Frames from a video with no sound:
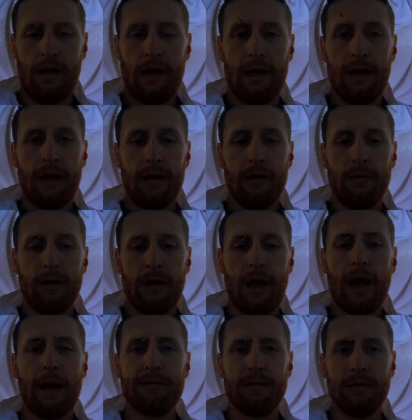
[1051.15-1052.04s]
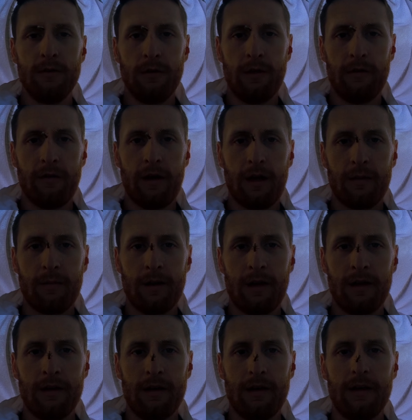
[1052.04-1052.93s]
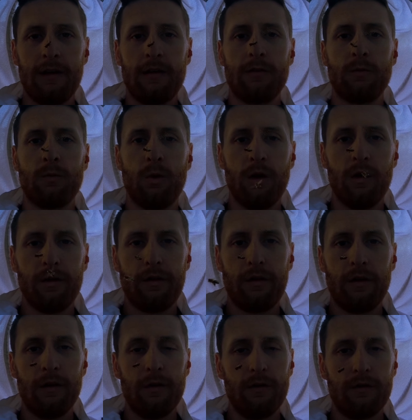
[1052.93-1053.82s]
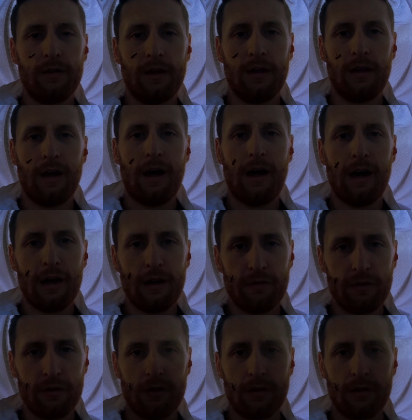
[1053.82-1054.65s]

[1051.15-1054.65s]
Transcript: And I would absolutely recommend it is worth losing a hive or